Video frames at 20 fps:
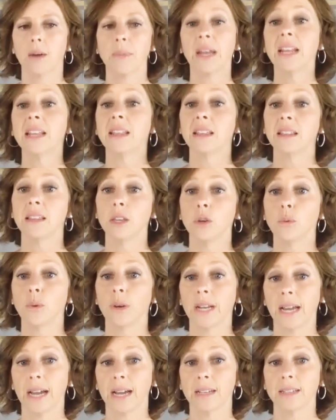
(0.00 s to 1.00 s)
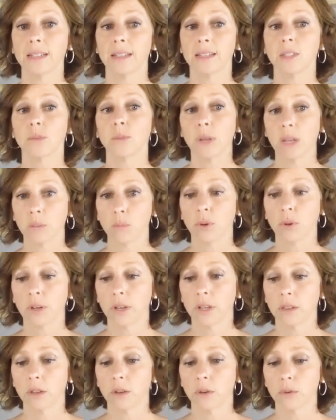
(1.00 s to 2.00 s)
Anything that you want to add to this, we can
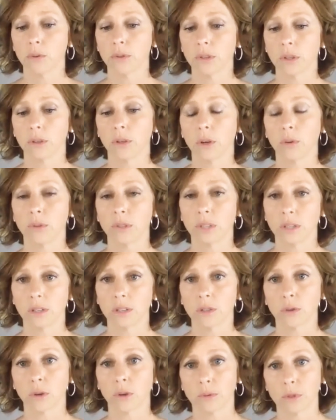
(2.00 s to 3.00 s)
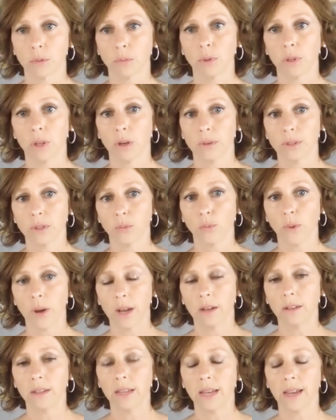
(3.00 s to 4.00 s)
put in those notes in the description below as well.